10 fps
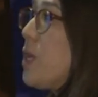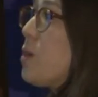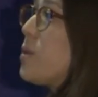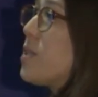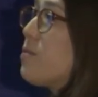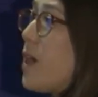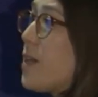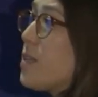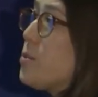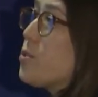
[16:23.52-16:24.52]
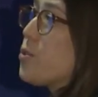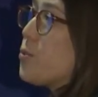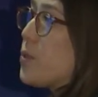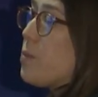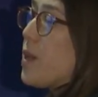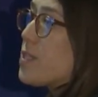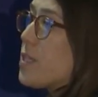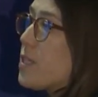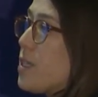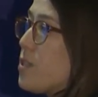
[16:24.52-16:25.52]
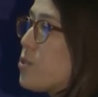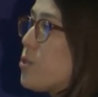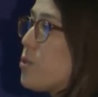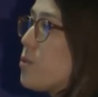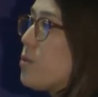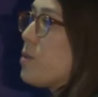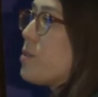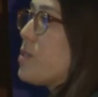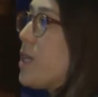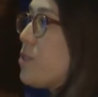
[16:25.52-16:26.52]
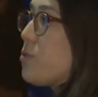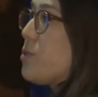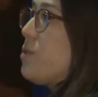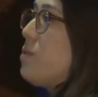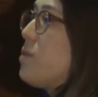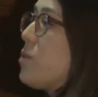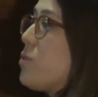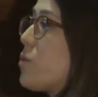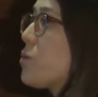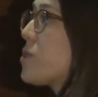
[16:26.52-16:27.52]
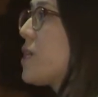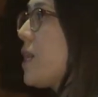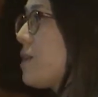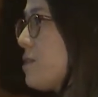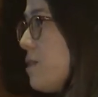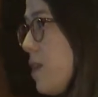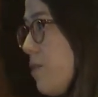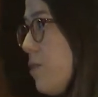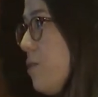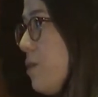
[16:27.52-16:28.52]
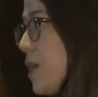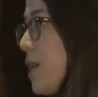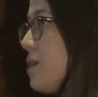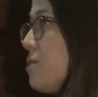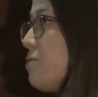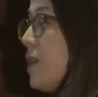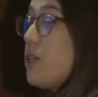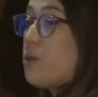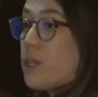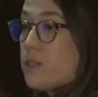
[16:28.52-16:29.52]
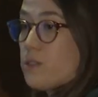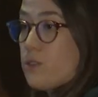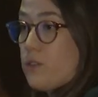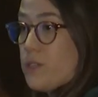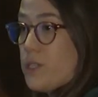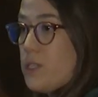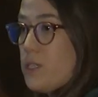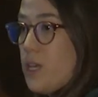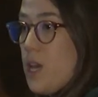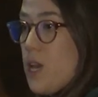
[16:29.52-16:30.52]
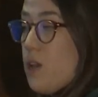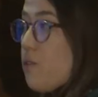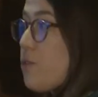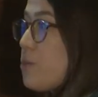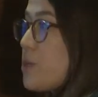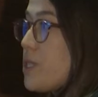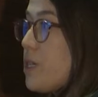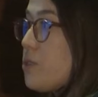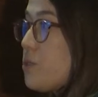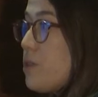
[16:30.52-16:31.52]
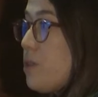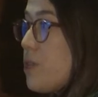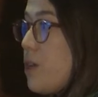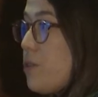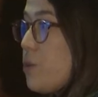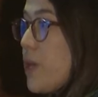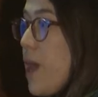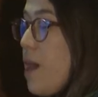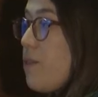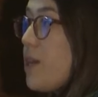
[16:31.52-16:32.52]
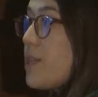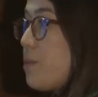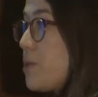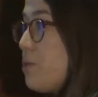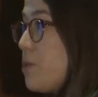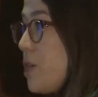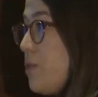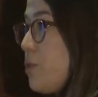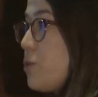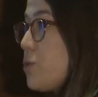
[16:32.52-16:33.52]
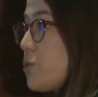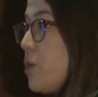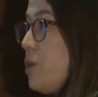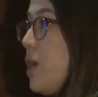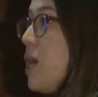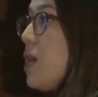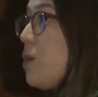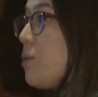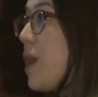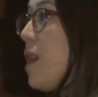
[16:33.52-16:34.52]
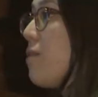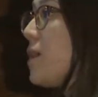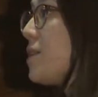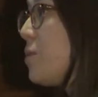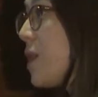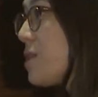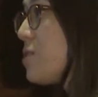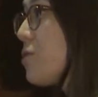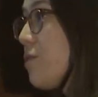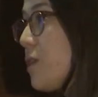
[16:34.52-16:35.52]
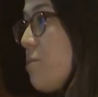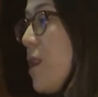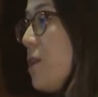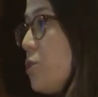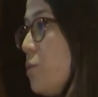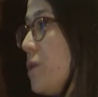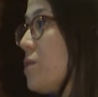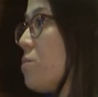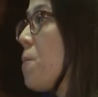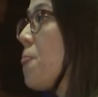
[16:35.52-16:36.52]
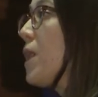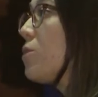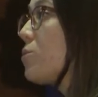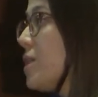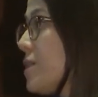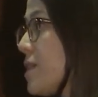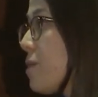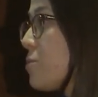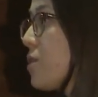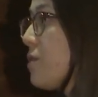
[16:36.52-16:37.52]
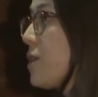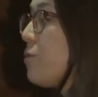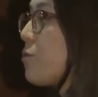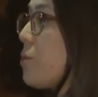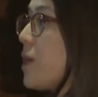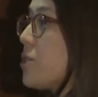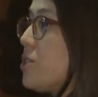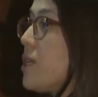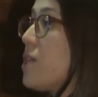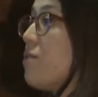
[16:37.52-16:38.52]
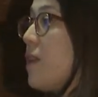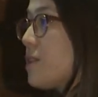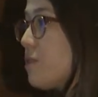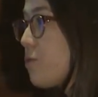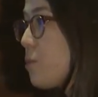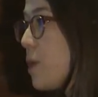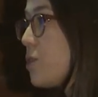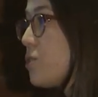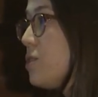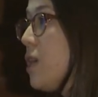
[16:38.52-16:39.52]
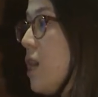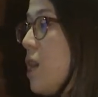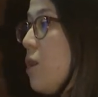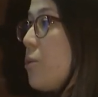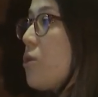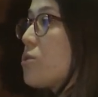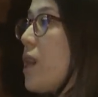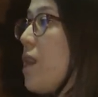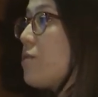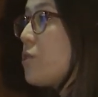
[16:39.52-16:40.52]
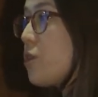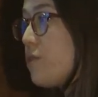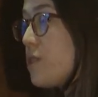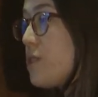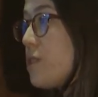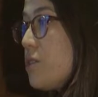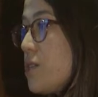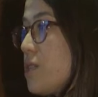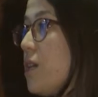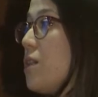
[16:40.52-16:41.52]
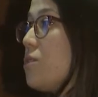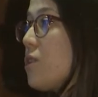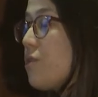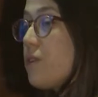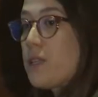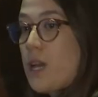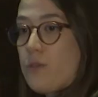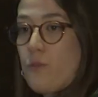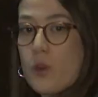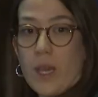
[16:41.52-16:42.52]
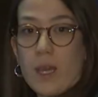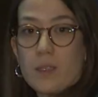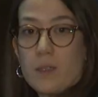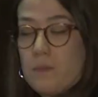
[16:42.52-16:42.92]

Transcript: We divide them into three, basically, to central, roadside level, and value-added services. From the central level, we have adaptive traffic control, we have advanced traffic management, real-time traffic information and event information. We also have services such as traffic light forecast.